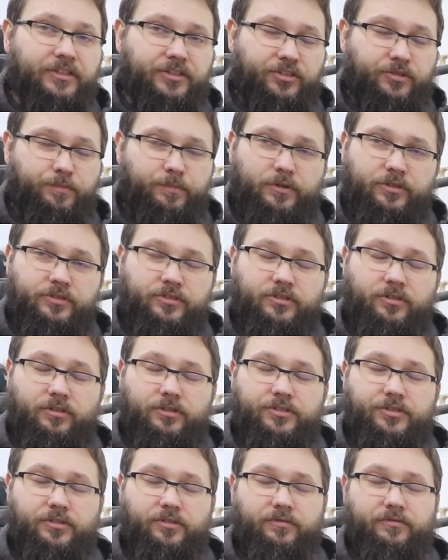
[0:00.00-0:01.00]
the spot
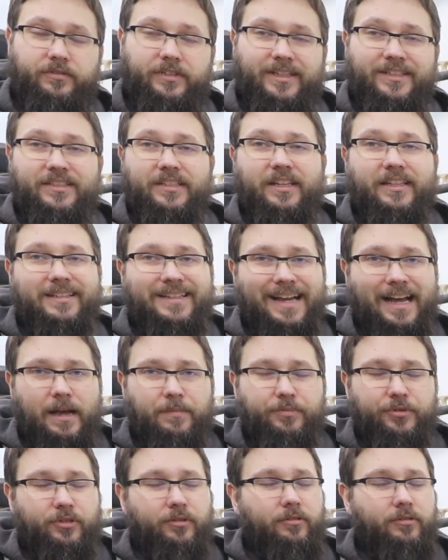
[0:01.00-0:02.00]
size of this is
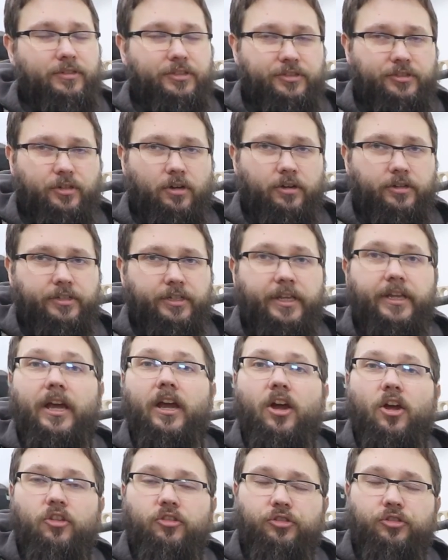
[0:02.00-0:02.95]
absolutely tiny